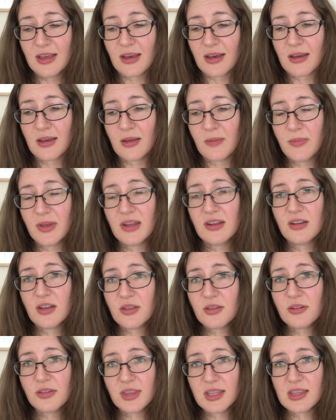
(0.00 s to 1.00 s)

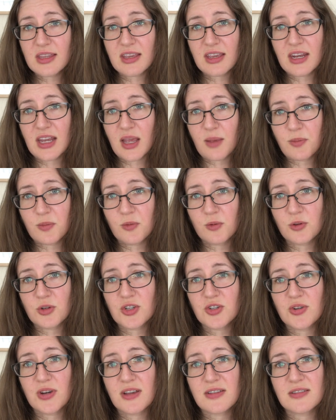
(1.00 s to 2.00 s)
Another thing that can happen when we're
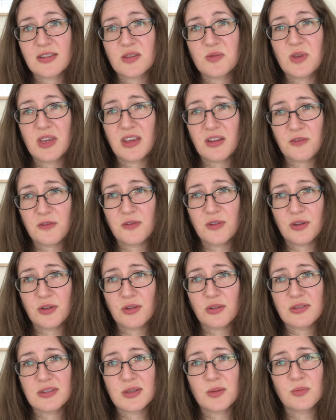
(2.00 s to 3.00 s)
stressed is we can
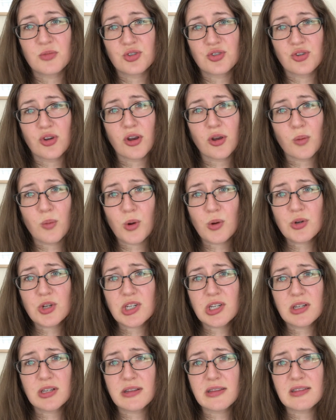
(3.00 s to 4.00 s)
feel some strong
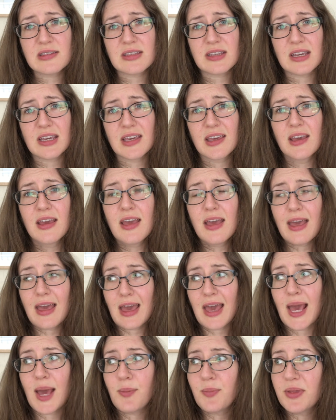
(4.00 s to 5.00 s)
emotions like
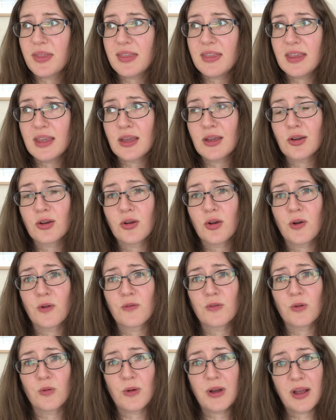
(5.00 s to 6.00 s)
apathy or
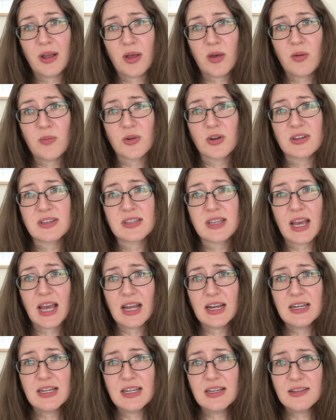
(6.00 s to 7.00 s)
overwhelm or
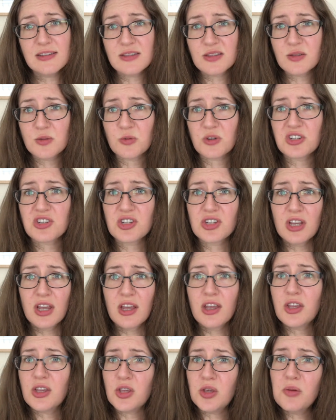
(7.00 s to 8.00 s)
sadness, which
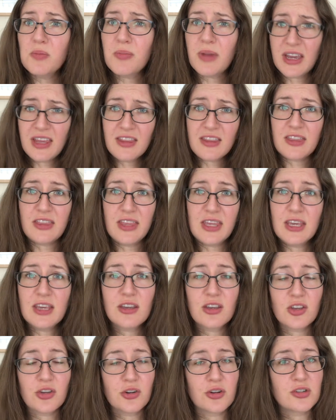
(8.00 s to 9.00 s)
you might
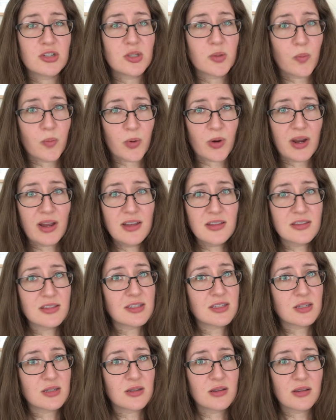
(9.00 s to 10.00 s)
think you're
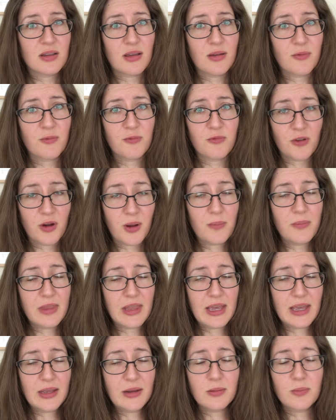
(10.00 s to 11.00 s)
depressed from
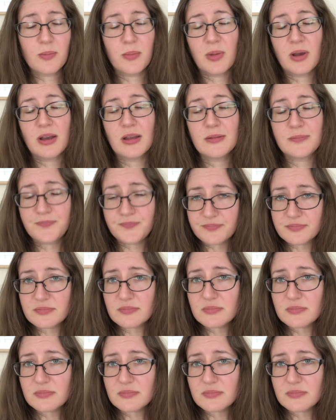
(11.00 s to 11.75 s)
that, but